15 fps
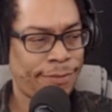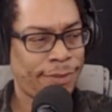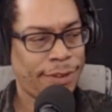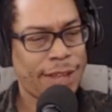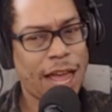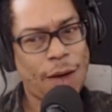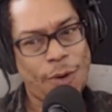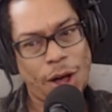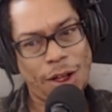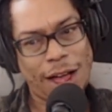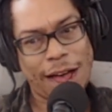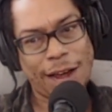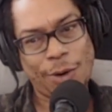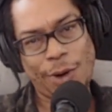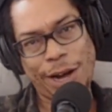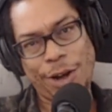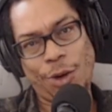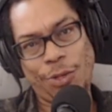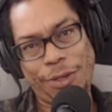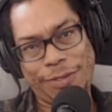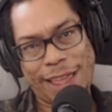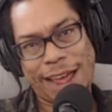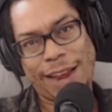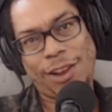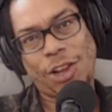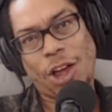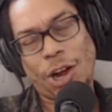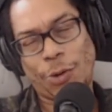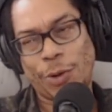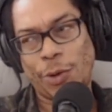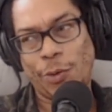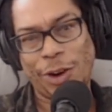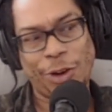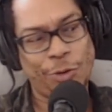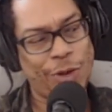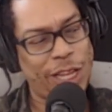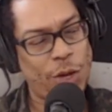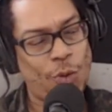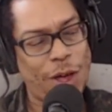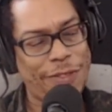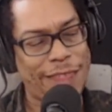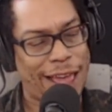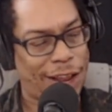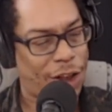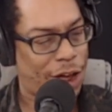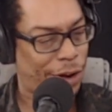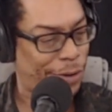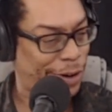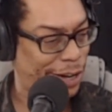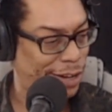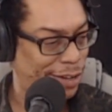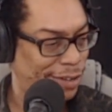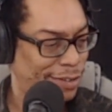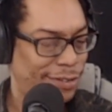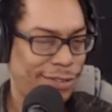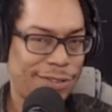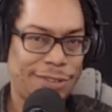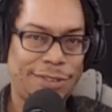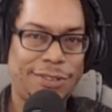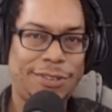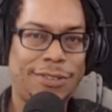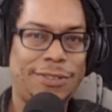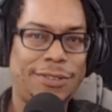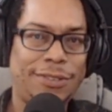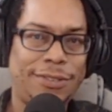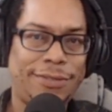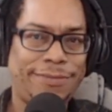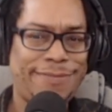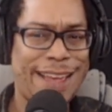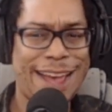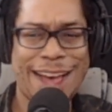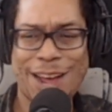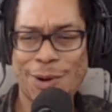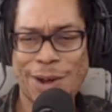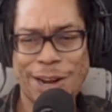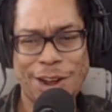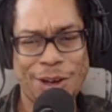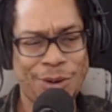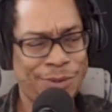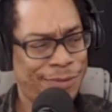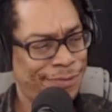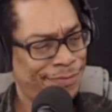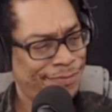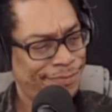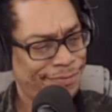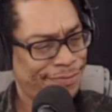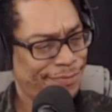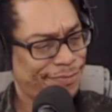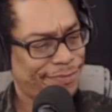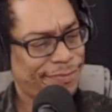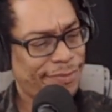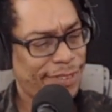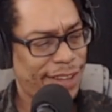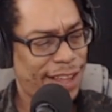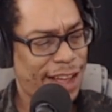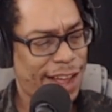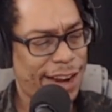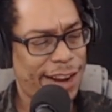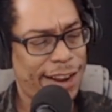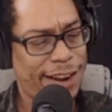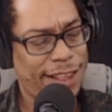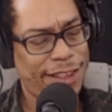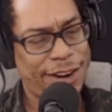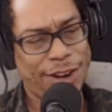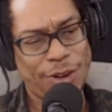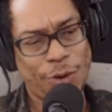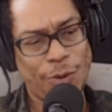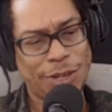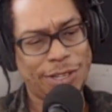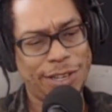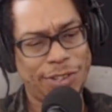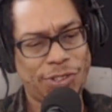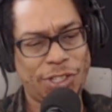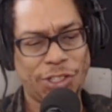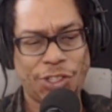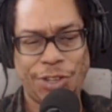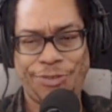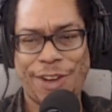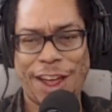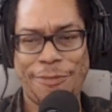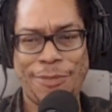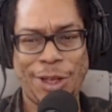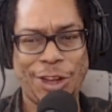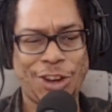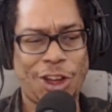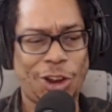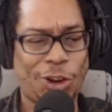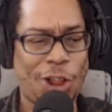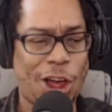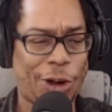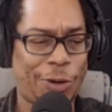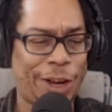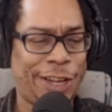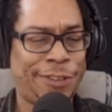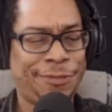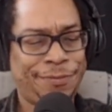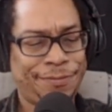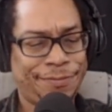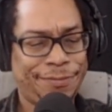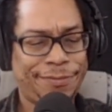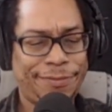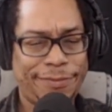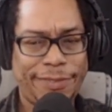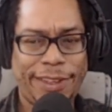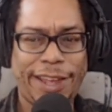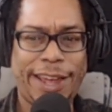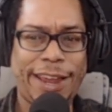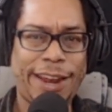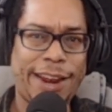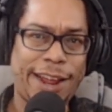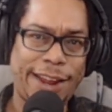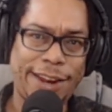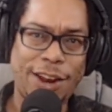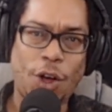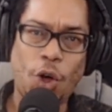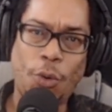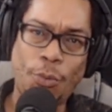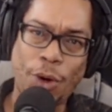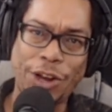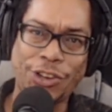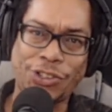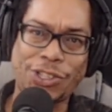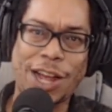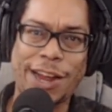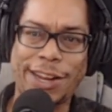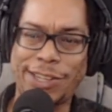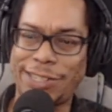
Yeah, well, how do I know that that lottery winner really won that lottery? Yeah, how do I know? I didn't, you know, it wasn't a $65 million lottery, and homeboy just got his